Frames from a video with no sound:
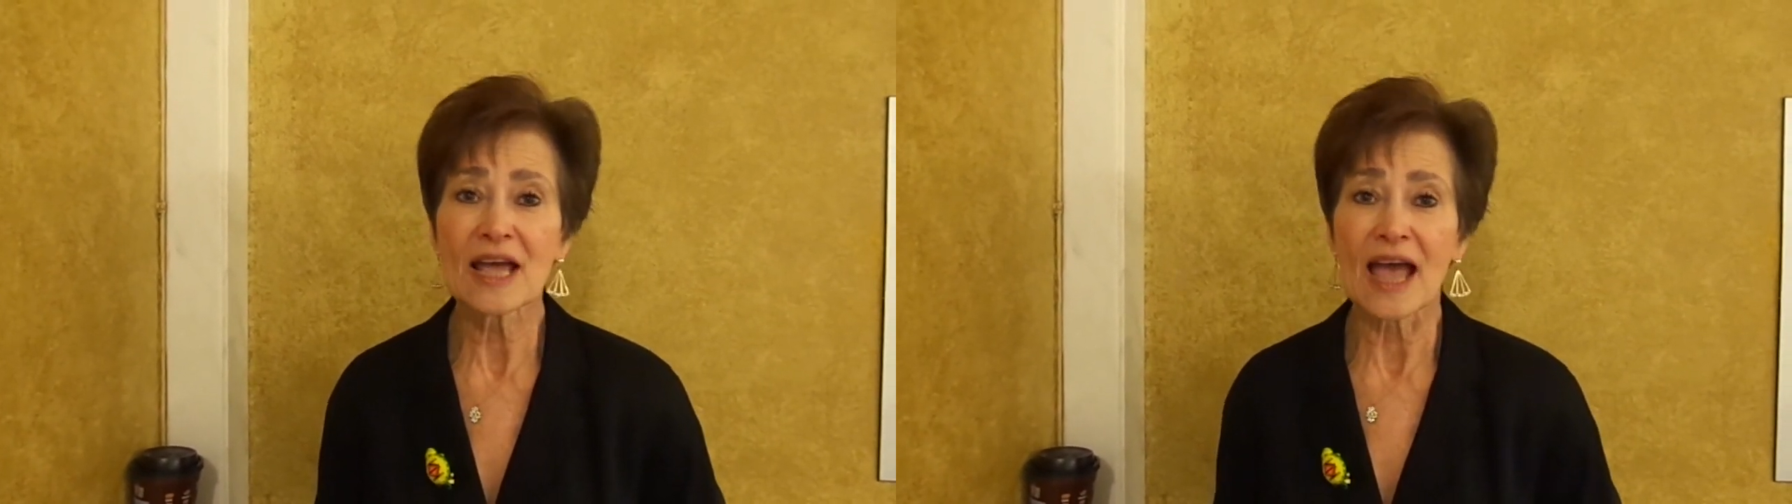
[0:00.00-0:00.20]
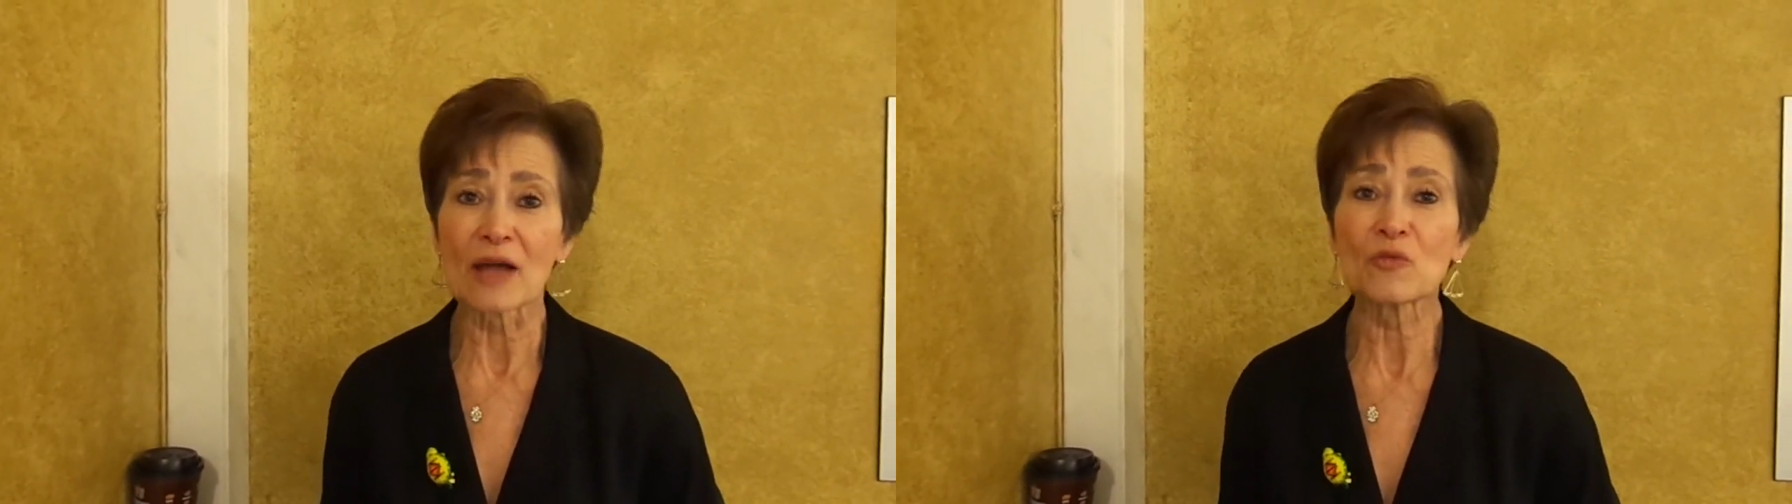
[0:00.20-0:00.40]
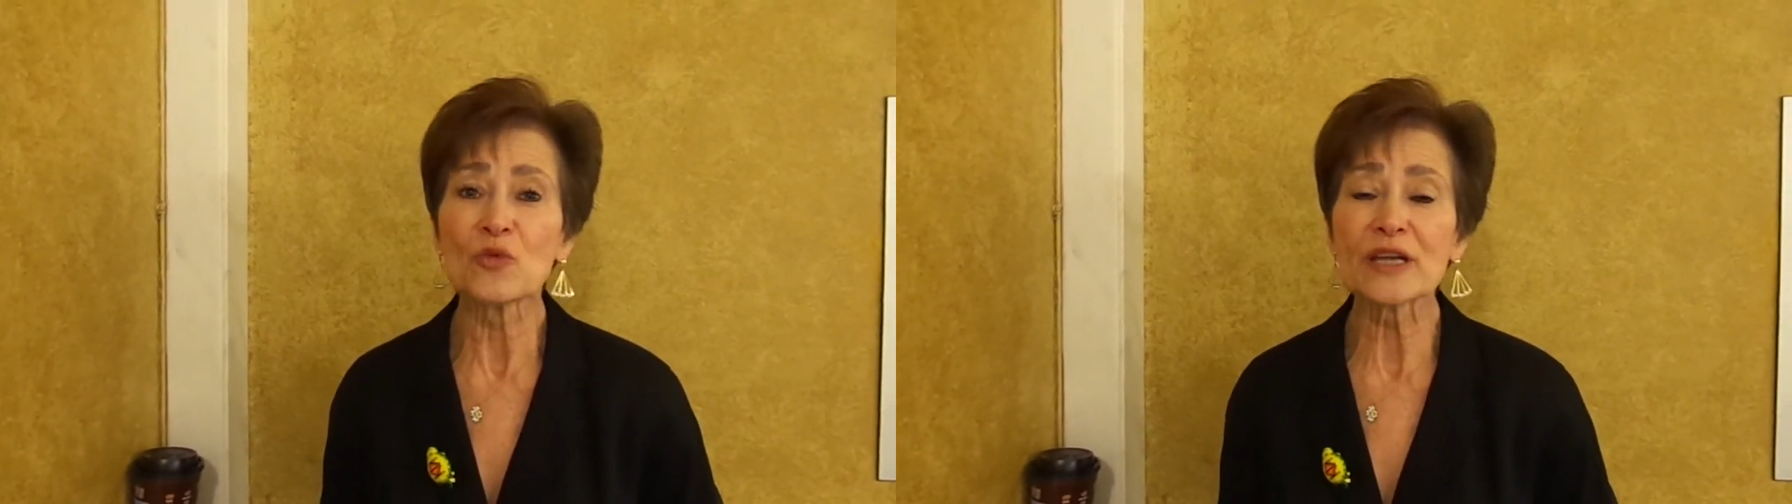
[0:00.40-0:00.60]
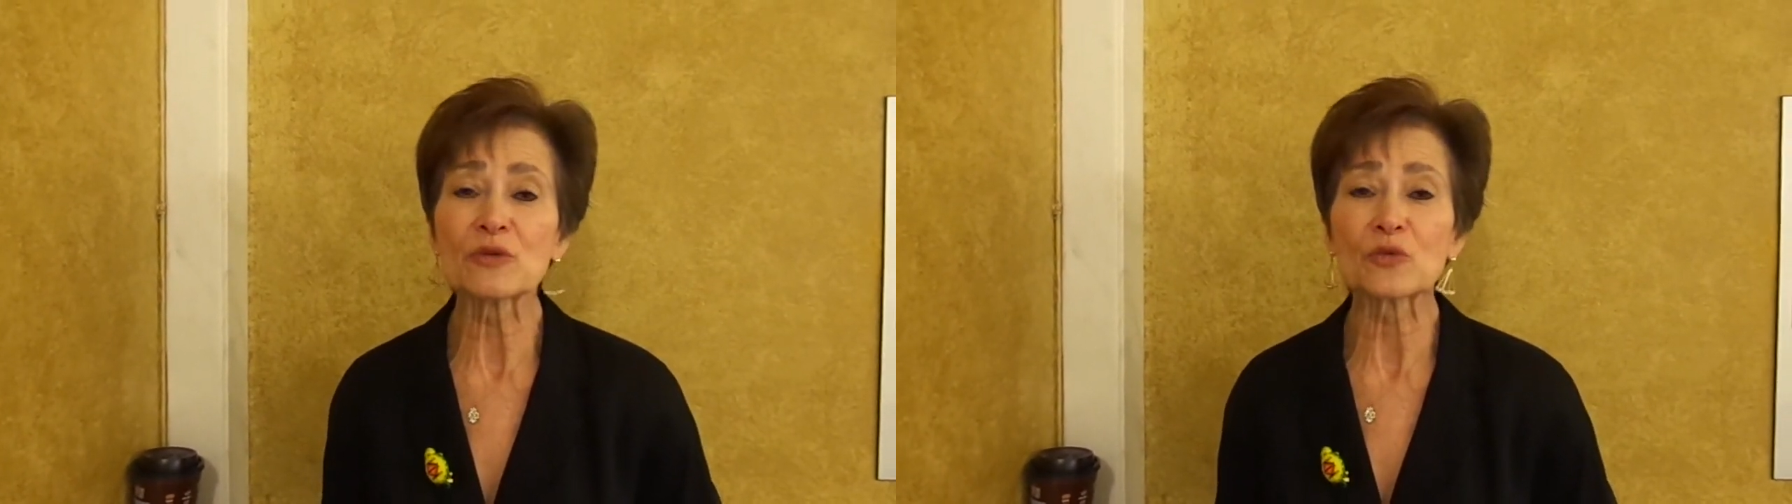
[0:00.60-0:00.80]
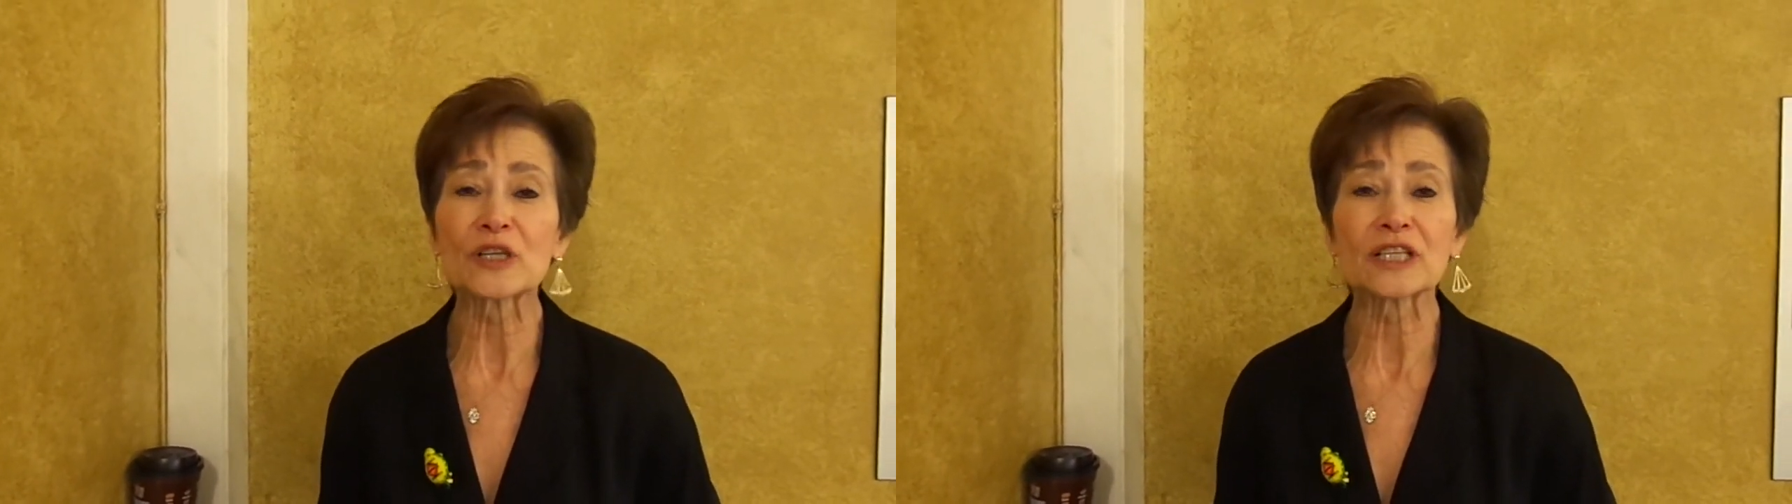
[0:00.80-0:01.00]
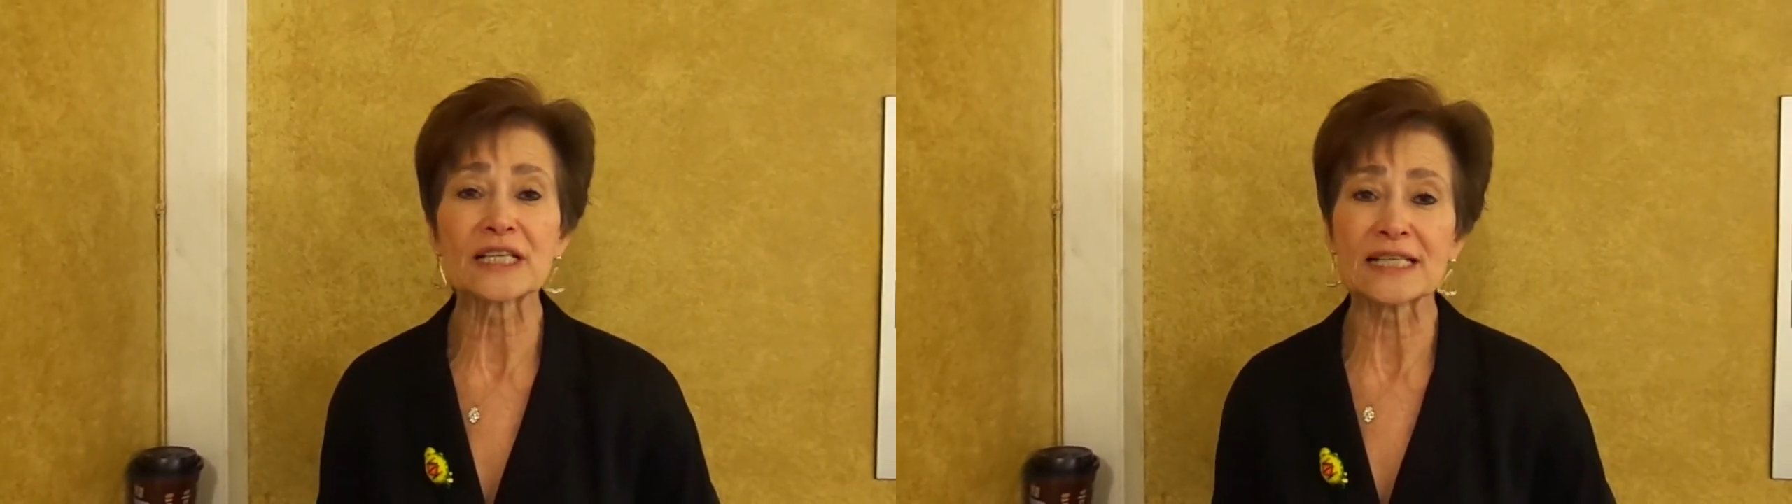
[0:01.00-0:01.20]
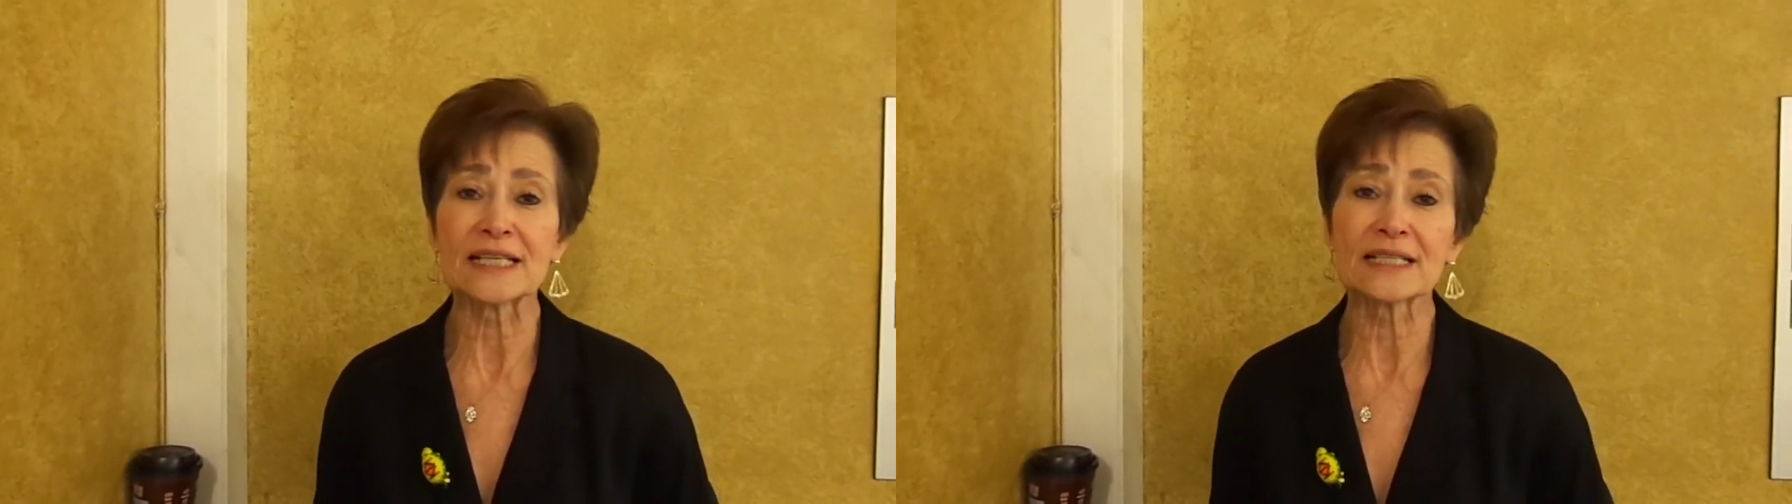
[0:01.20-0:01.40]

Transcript: And we really need